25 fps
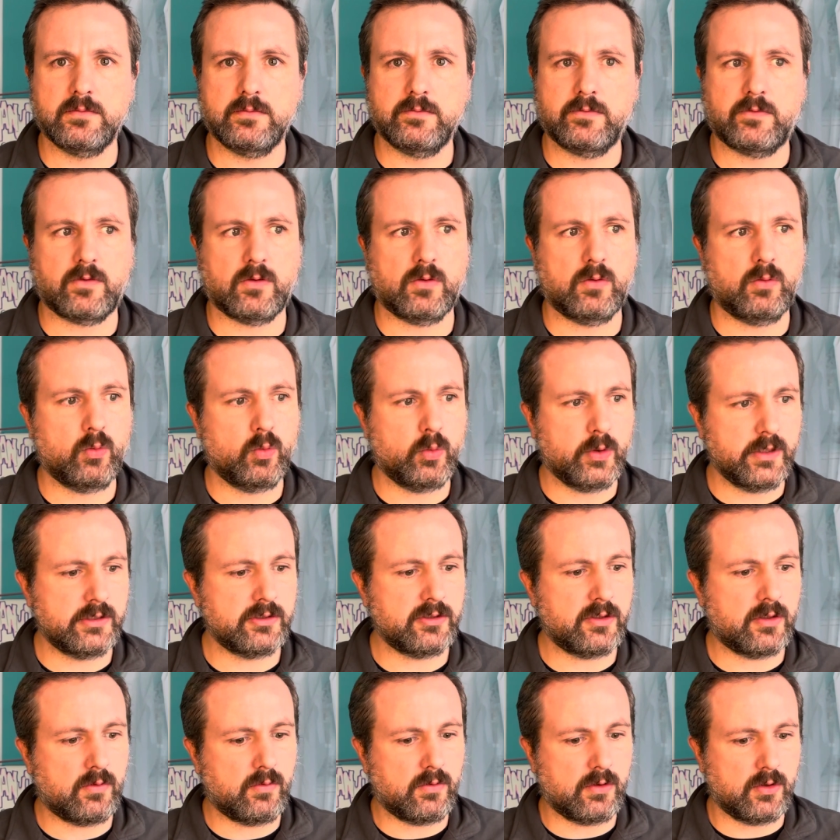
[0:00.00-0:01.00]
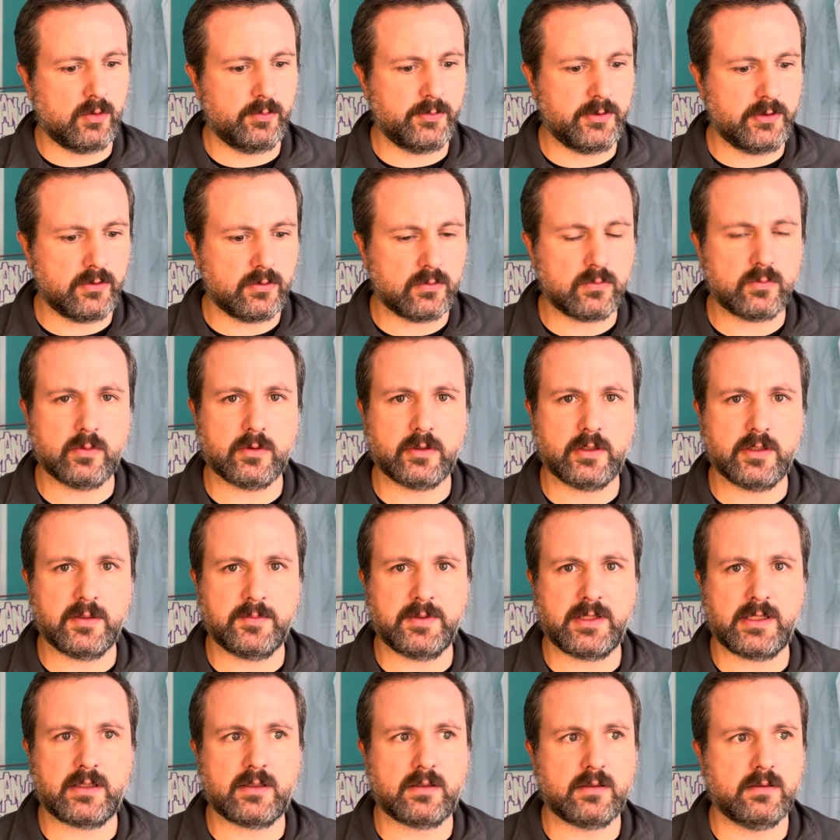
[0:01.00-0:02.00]
So window OMANUT, we're
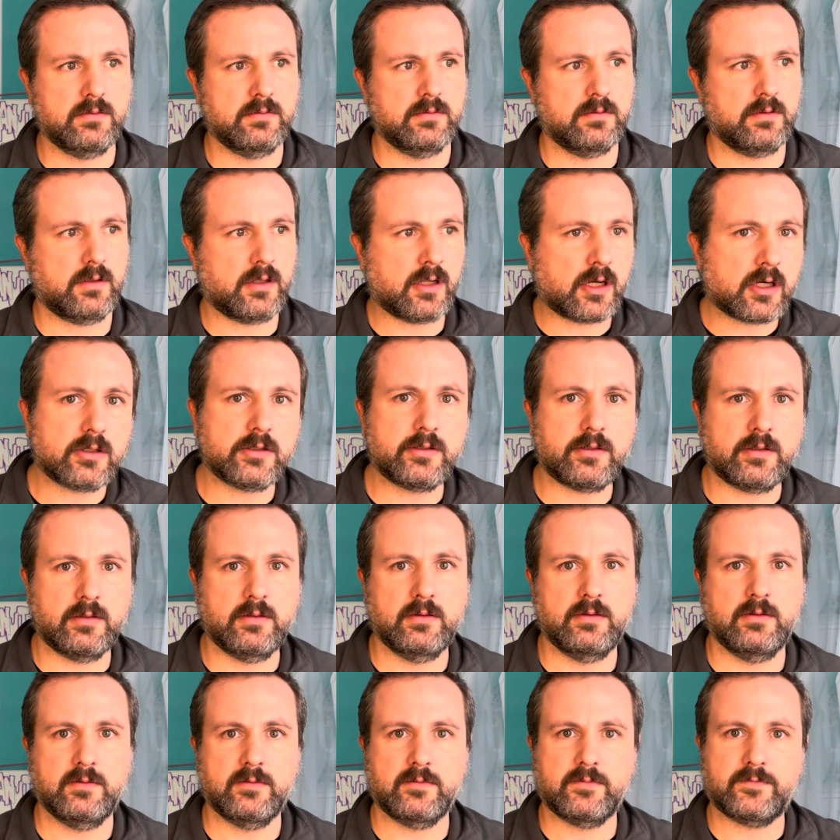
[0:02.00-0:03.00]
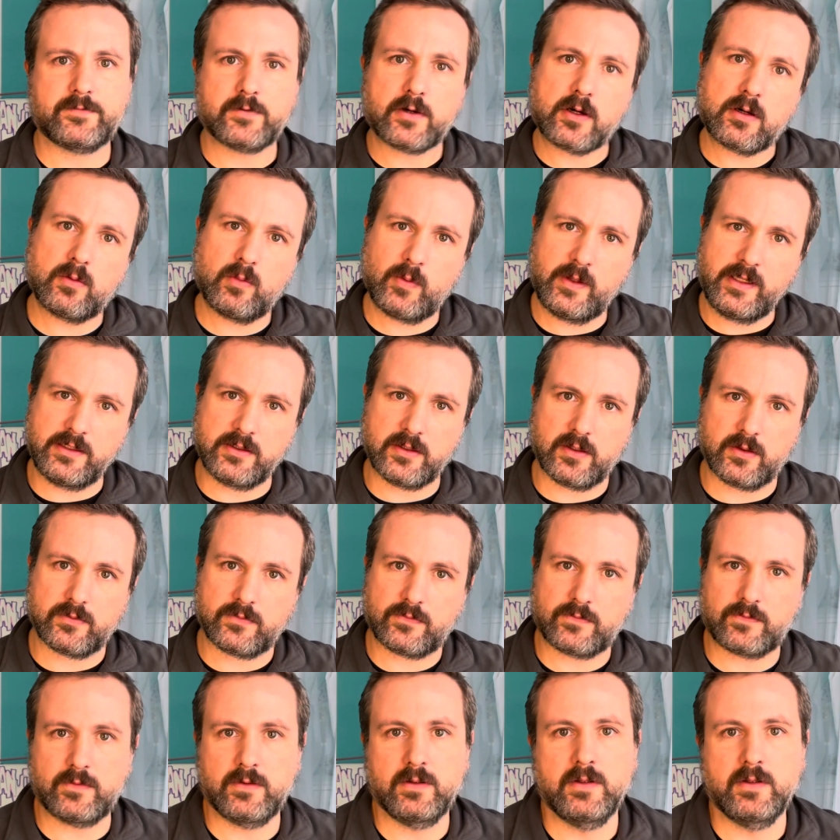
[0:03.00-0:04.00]
gonna make art for our windows.